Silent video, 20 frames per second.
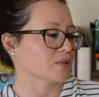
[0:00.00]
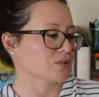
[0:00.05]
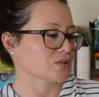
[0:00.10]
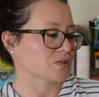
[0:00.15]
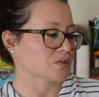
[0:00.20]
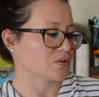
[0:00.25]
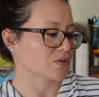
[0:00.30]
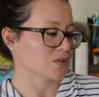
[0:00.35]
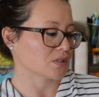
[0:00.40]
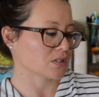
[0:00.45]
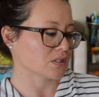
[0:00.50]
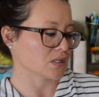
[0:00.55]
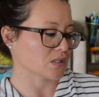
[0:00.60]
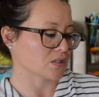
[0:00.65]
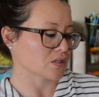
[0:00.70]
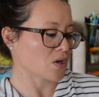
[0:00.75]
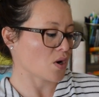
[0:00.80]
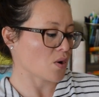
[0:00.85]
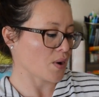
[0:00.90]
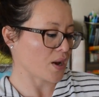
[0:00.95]
So this
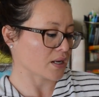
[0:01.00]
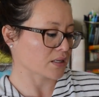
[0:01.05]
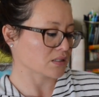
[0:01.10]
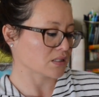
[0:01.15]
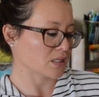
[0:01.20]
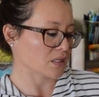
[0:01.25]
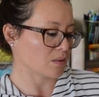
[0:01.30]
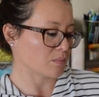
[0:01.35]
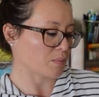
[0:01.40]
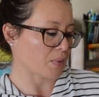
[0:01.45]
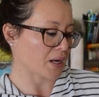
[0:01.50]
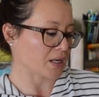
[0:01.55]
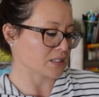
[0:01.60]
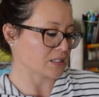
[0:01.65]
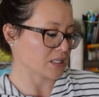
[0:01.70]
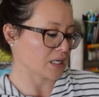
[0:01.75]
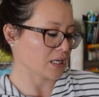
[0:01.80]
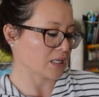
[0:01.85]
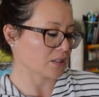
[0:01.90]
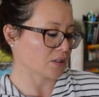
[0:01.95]
says No Exit by
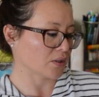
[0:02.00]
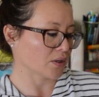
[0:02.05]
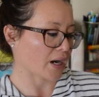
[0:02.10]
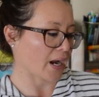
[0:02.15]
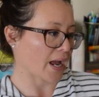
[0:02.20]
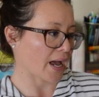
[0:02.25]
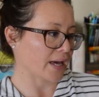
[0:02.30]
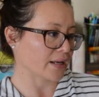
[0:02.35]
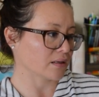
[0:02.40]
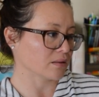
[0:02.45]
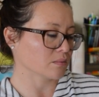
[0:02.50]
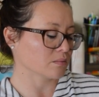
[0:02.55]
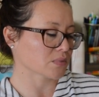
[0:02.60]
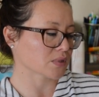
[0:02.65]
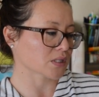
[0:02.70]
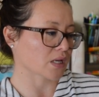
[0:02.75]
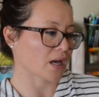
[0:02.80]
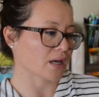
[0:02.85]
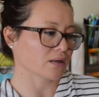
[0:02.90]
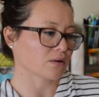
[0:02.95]
Taylor
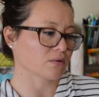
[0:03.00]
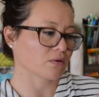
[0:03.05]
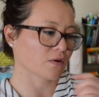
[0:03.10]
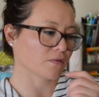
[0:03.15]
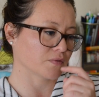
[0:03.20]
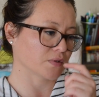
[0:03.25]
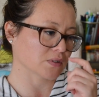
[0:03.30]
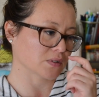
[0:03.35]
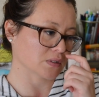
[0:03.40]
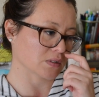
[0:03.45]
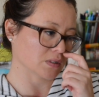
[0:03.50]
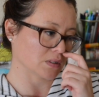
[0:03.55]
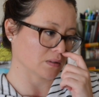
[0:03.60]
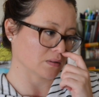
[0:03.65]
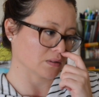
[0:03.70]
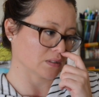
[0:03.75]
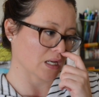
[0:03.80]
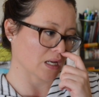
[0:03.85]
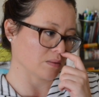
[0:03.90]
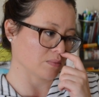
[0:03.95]
Adams. I don't know if this is a
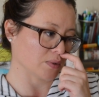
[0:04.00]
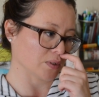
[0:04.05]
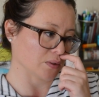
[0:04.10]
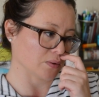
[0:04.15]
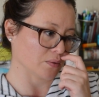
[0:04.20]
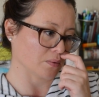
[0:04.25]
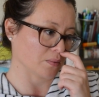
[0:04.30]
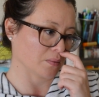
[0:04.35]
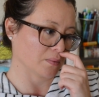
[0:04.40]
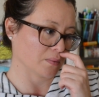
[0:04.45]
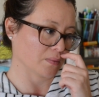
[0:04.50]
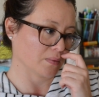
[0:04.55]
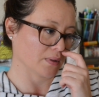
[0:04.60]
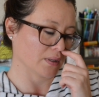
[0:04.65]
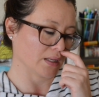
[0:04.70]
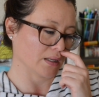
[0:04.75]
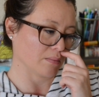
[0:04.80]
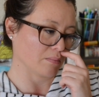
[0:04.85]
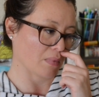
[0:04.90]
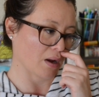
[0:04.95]
debut.
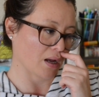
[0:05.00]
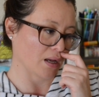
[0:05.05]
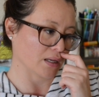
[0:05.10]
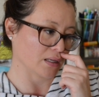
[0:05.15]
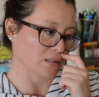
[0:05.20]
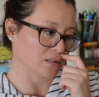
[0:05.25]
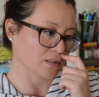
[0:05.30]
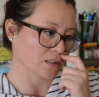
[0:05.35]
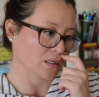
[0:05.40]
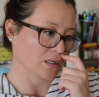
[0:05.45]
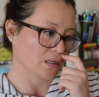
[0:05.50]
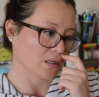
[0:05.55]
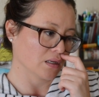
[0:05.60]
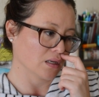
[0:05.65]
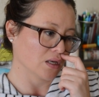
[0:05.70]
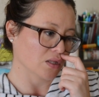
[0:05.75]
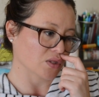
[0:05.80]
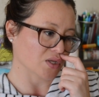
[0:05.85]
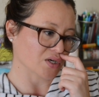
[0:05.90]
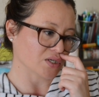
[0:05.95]
It might.
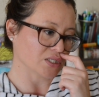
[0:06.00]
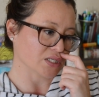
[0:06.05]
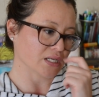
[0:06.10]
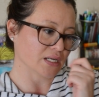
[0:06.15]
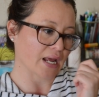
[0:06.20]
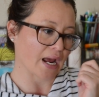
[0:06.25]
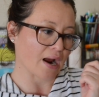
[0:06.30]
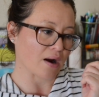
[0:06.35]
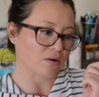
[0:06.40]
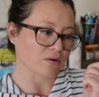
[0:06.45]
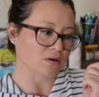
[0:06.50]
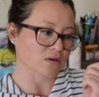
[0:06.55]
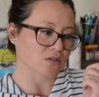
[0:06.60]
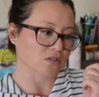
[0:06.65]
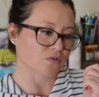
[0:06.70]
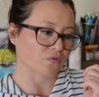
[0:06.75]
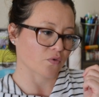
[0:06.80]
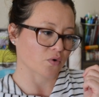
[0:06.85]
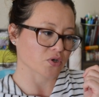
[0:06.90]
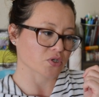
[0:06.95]
13
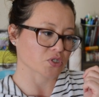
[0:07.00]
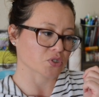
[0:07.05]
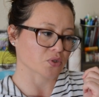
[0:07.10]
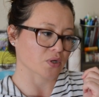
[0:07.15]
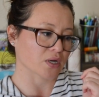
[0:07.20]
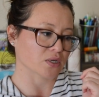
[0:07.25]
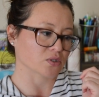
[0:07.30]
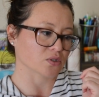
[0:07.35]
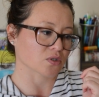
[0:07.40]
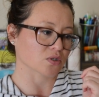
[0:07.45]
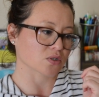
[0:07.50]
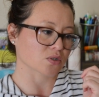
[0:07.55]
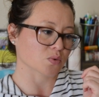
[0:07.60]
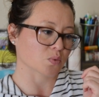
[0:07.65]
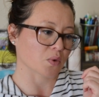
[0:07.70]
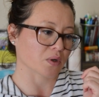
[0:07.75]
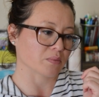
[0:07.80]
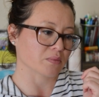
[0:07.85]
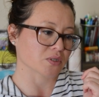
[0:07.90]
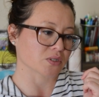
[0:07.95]
hours, 4 strangers,
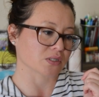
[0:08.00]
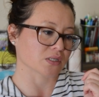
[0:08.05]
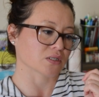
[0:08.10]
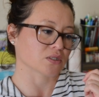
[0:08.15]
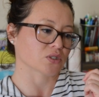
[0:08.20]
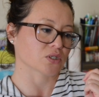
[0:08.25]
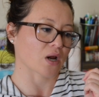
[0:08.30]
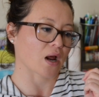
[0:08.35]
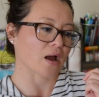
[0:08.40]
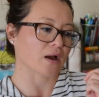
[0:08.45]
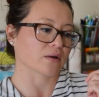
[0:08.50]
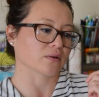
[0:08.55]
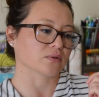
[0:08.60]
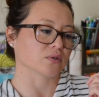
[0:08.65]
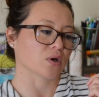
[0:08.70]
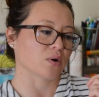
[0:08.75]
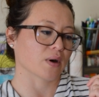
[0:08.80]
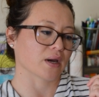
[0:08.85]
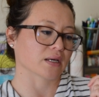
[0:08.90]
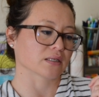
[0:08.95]
1 missing child,
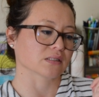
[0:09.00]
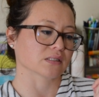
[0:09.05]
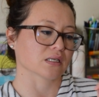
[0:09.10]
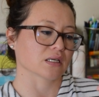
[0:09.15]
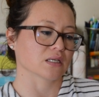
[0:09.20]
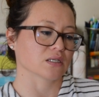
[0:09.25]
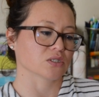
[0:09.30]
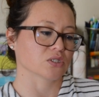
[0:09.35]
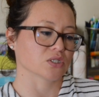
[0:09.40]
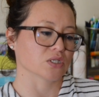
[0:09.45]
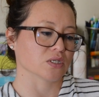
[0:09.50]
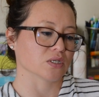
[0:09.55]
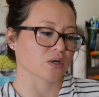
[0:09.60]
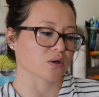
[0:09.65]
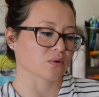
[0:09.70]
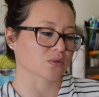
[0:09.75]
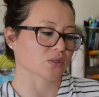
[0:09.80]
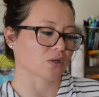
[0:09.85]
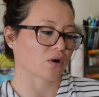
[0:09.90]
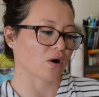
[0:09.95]
no exit. She
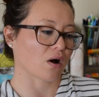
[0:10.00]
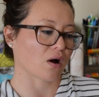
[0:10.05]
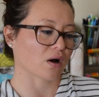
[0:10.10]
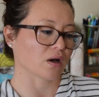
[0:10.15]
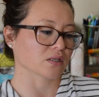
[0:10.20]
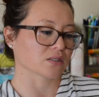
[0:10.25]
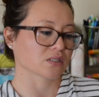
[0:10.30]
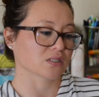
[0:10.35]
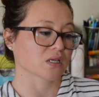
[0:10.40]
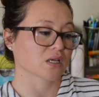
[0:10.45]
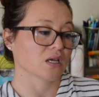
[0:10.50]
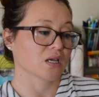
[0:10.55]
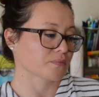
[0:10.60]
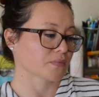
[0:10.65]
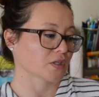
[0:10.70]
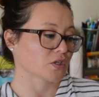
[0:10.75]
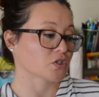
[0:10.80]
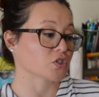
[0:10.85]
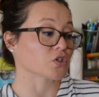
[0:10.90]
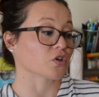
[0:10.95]
knows her odds.
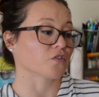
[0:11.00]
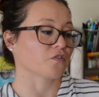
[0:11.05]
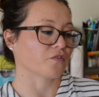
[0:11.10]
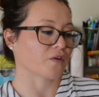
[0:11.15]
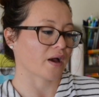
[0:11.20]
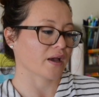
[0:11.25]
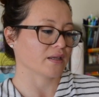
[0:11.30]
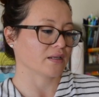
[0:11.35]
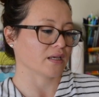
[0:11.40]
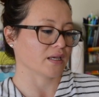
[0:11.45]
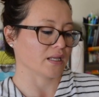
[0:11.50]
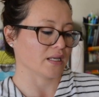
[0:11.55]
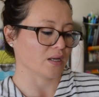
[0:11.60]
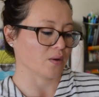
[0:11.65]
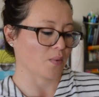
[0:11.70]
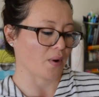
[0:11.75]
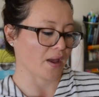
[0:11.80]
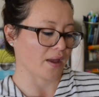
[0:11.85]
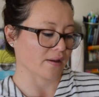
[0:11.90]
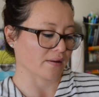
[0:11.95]
She'll fight
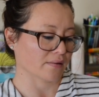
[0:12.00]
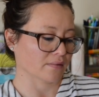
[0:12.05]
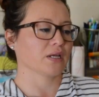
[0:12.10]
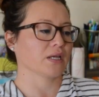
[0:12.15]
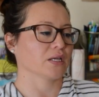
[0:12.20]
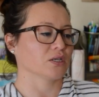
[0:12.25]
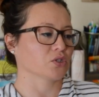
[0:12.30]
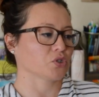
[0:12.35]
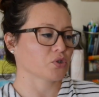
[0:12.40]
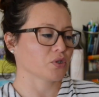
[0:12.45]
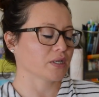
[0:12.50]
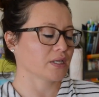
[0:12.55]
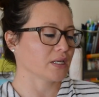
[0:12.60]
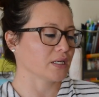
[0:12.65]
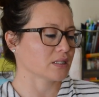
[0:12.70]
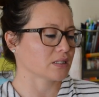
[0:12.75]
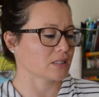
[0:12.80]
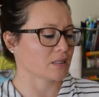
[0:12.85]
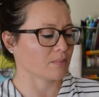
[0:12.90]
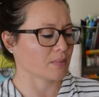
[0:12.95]
anyway.
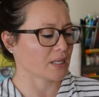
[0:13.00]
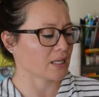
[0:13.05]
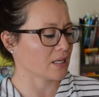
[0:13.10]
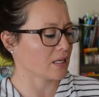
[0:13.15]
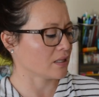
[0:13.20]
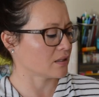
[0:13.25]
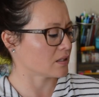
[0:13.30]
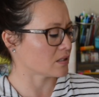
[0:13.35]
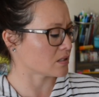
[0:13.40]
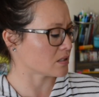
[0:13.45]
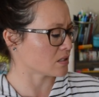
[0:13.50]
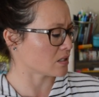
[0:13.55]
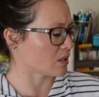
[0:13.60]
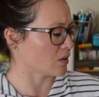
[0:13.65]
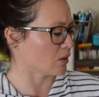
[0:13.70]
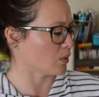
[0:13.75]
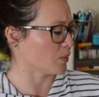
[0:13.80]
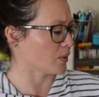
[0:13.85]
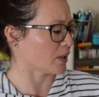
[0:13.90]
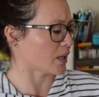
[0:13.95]
Intriguing to me. This is the
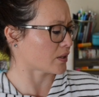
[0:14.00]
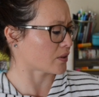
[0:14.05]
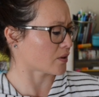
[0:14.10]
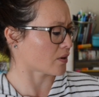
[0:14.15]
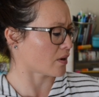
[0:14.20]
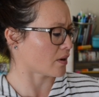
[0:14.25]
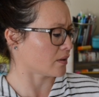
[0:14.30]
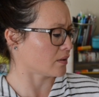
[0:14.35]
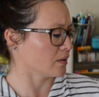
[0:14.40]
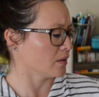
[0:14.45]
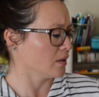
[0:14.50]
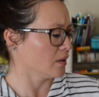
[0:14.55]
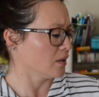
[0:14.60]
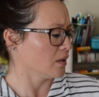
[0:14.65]
only one I thought